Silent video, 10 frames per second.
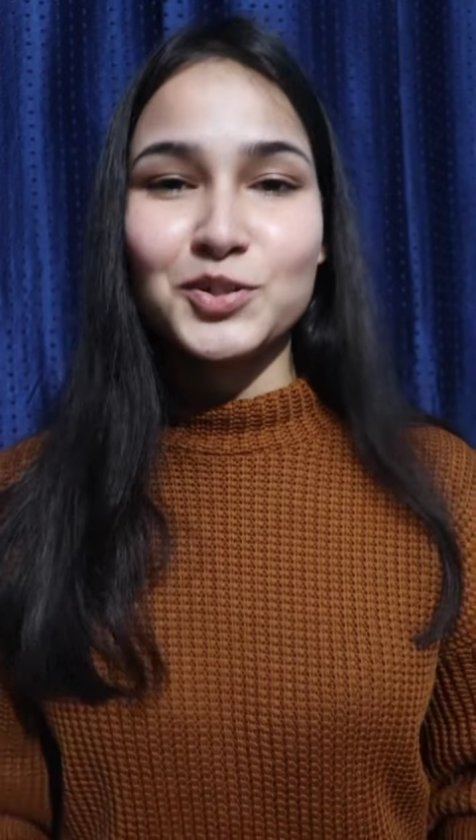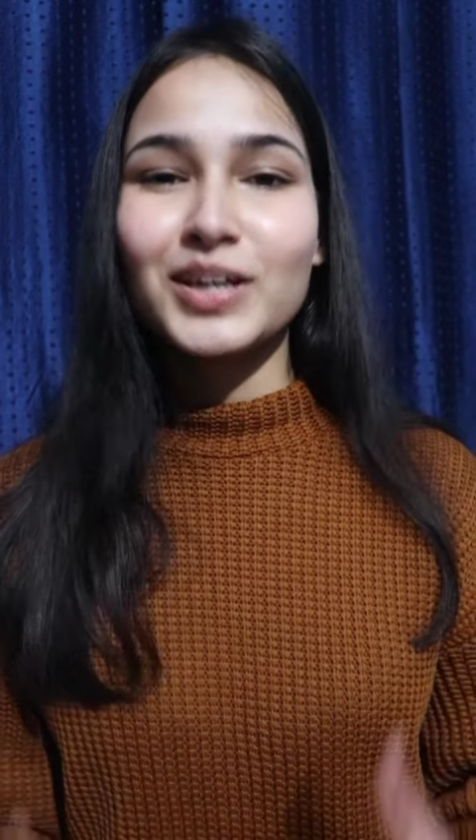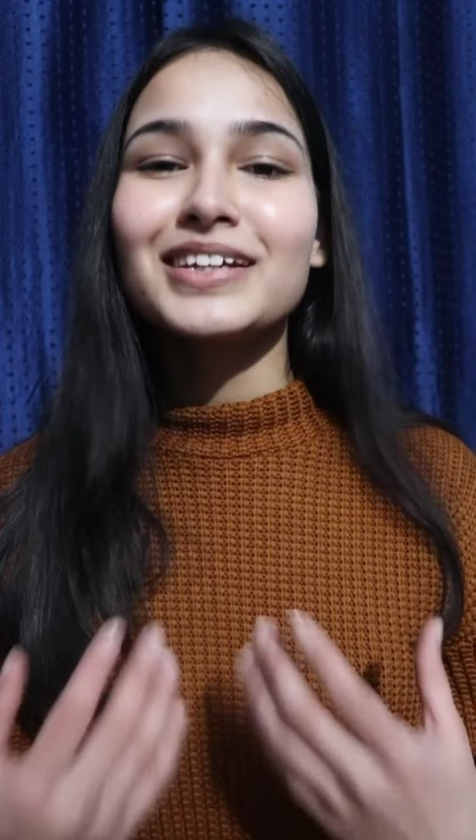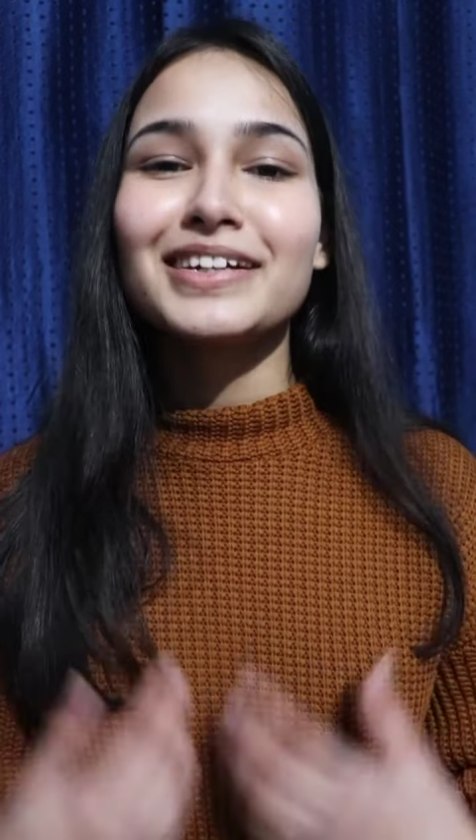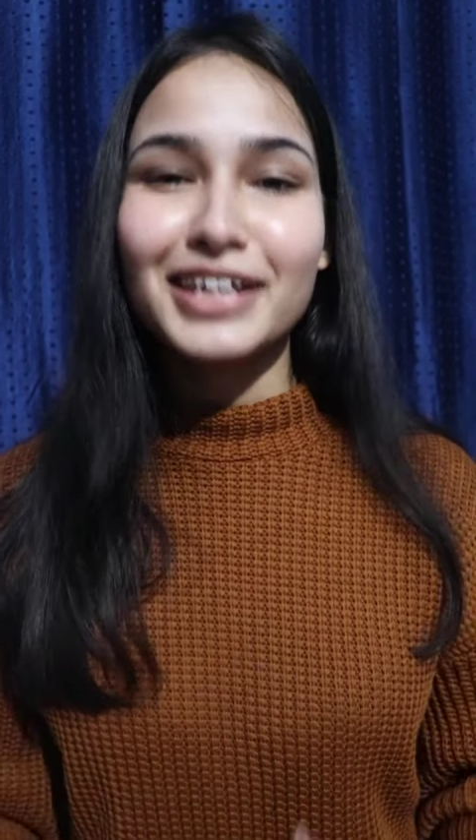
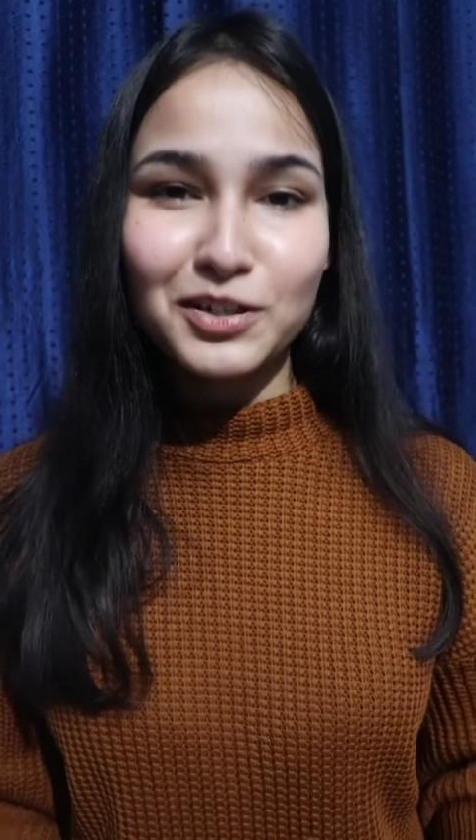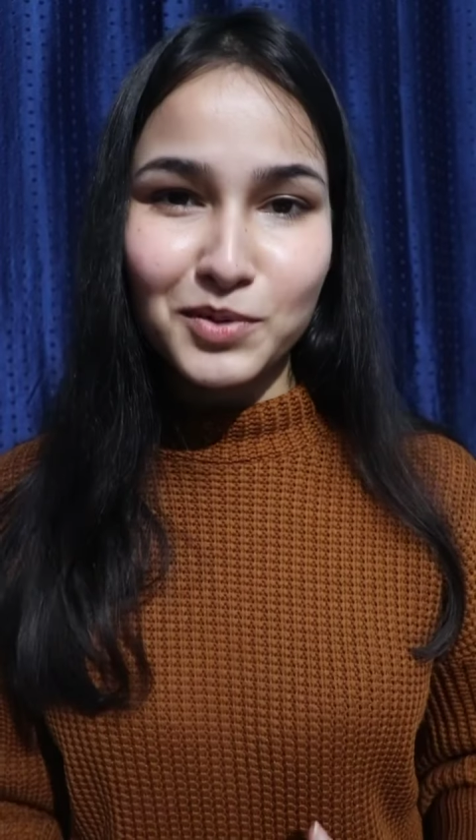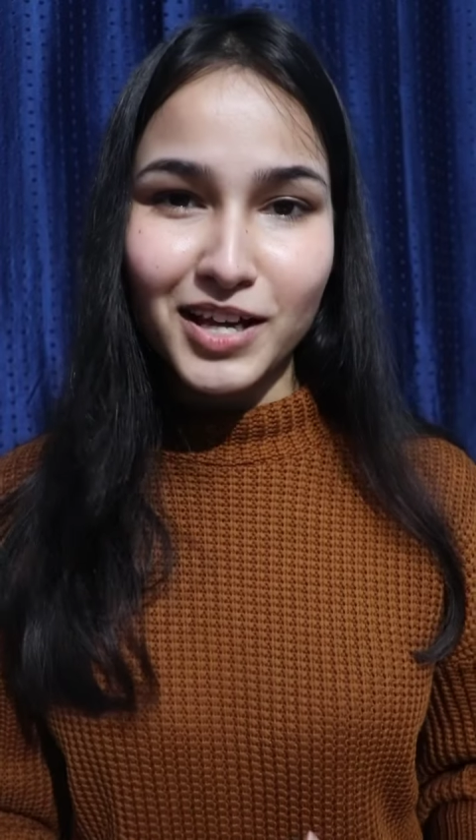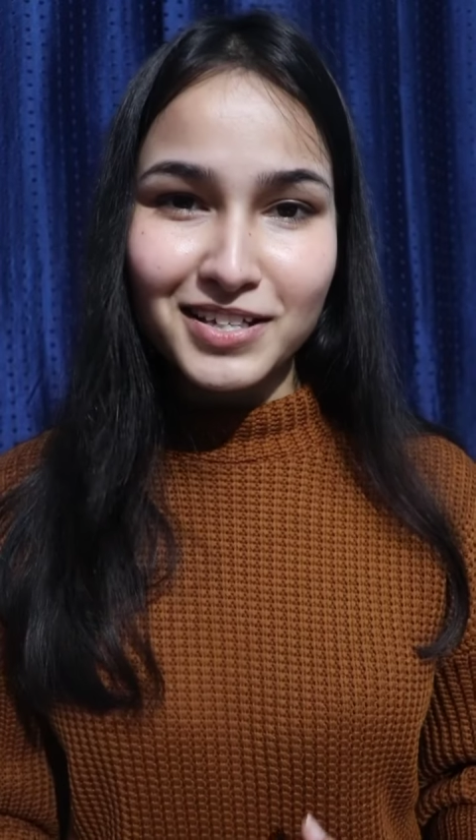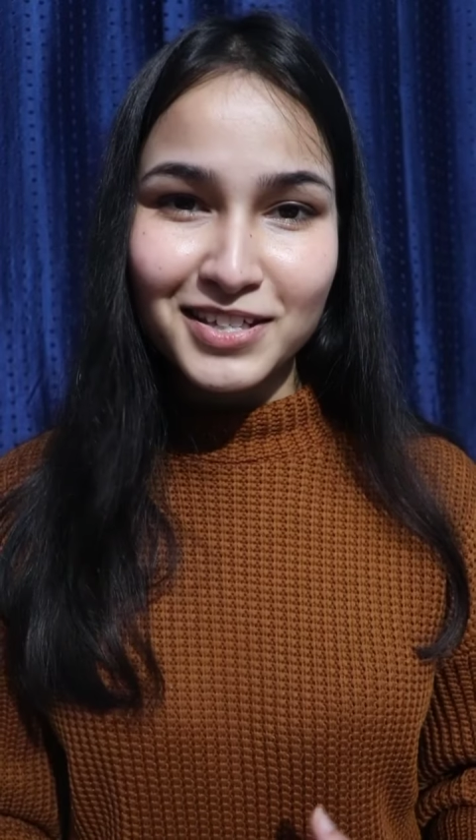you can connect
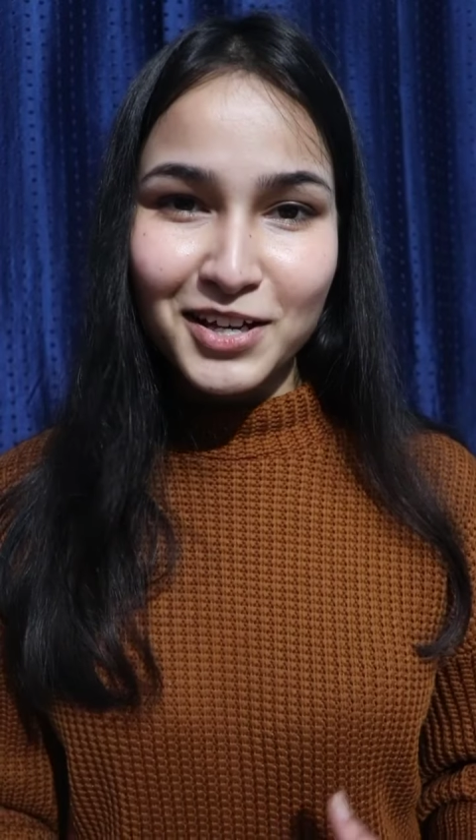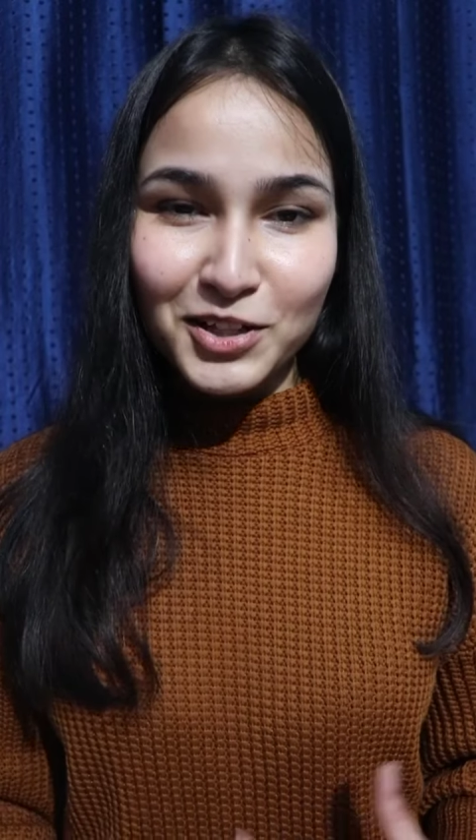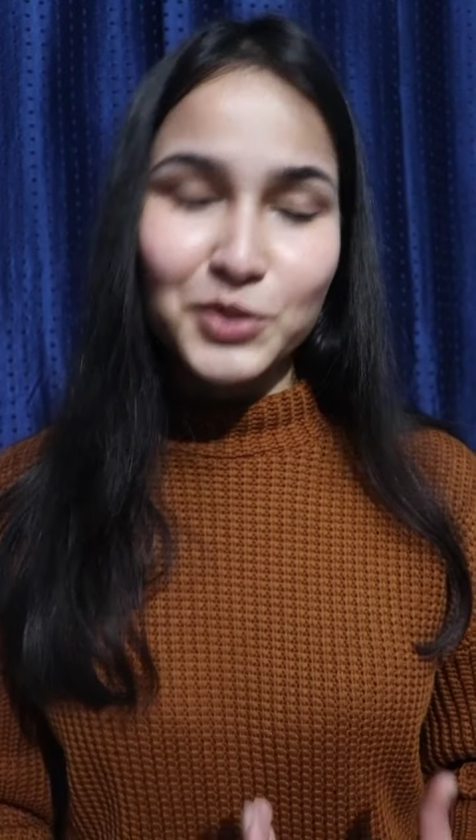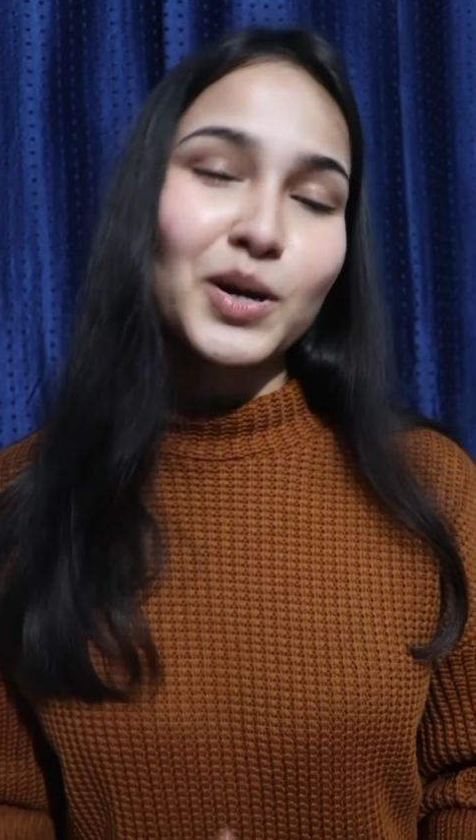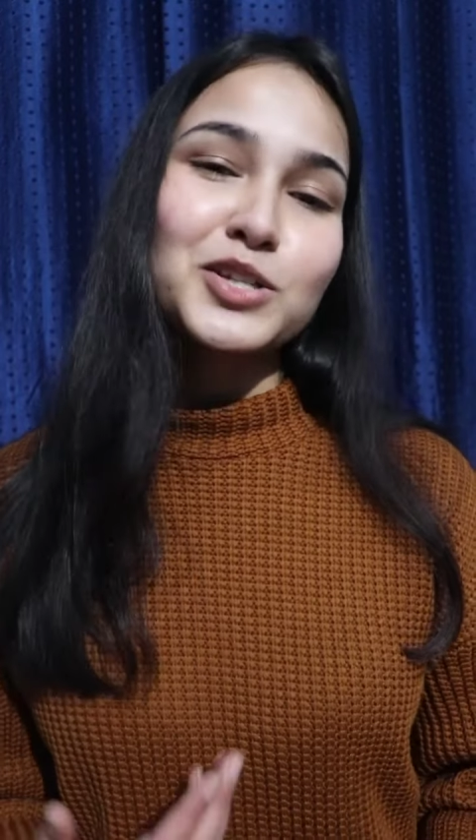with us
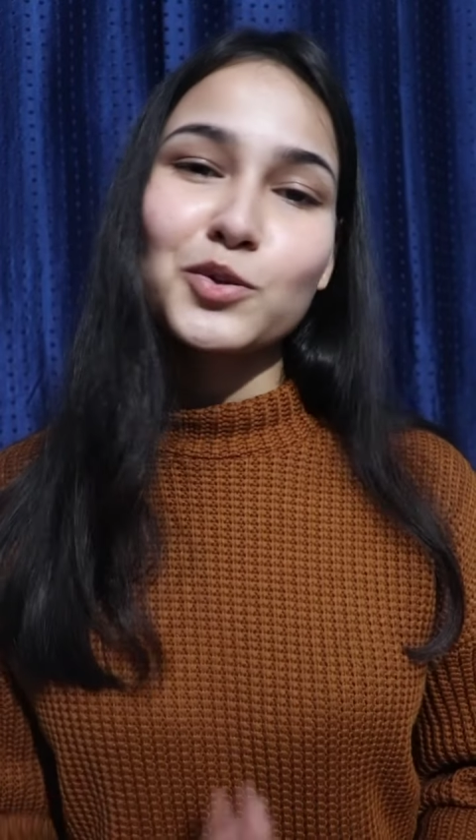through